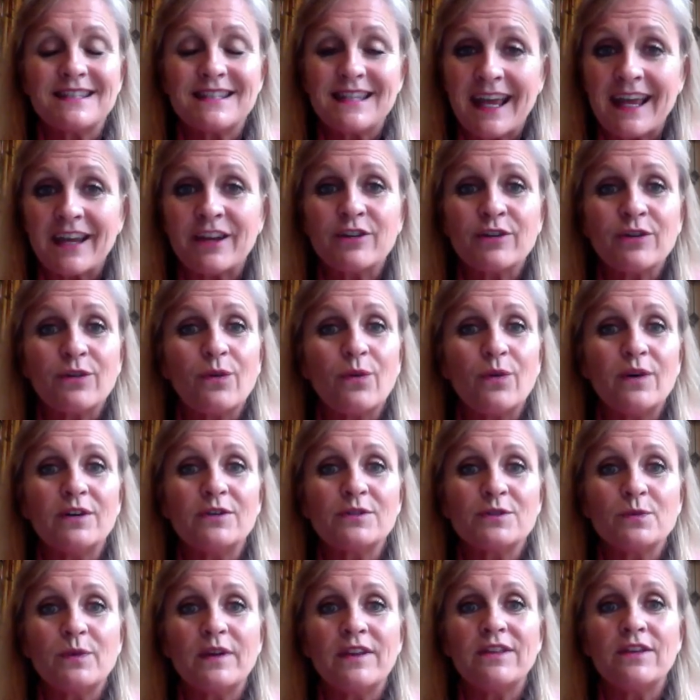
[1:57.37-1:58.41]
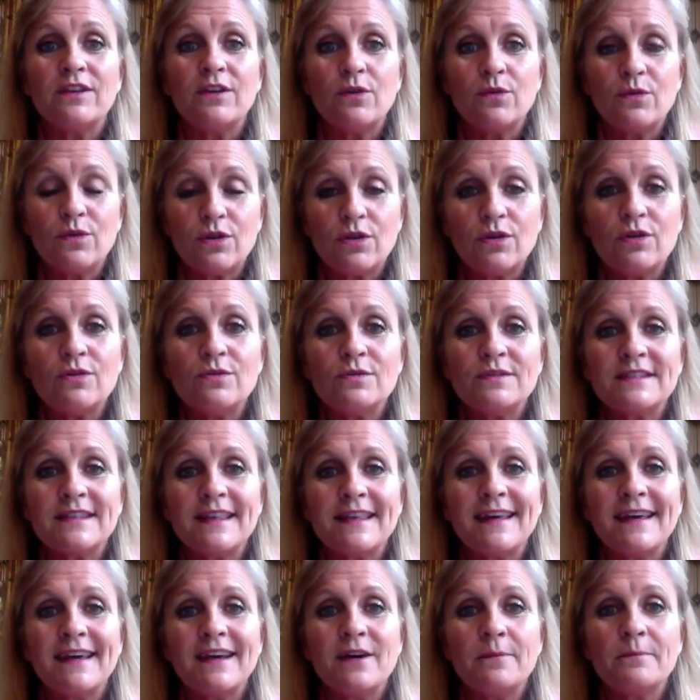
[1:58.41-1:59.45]
Take your oils with you, use
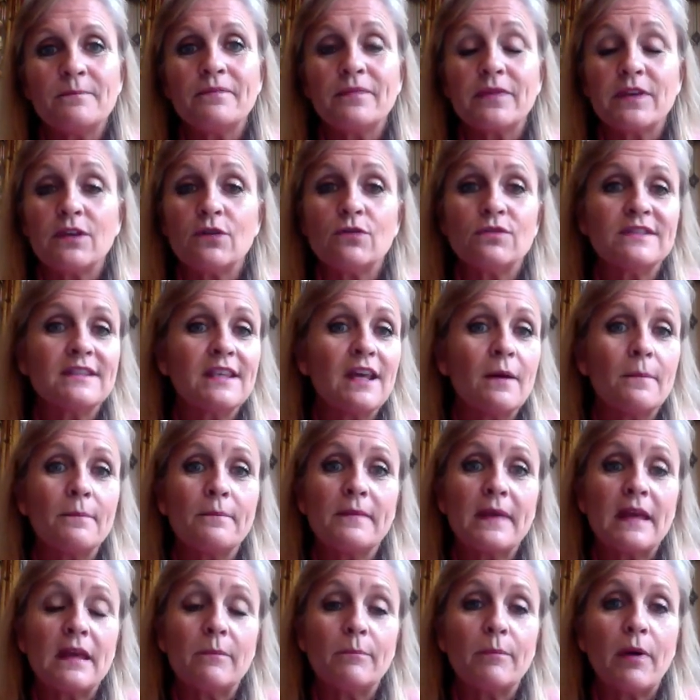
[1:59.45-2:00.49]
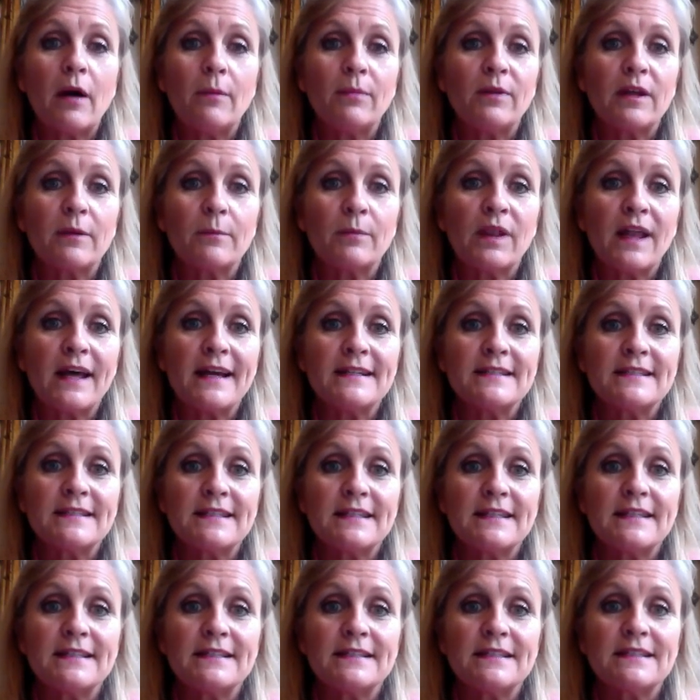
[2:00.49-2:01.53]
them, use them in public
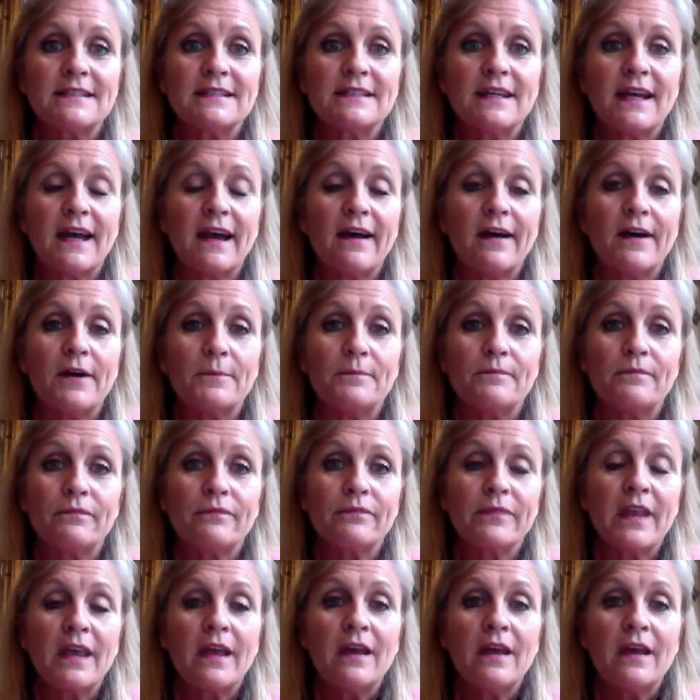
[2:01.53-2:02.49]
places. Um,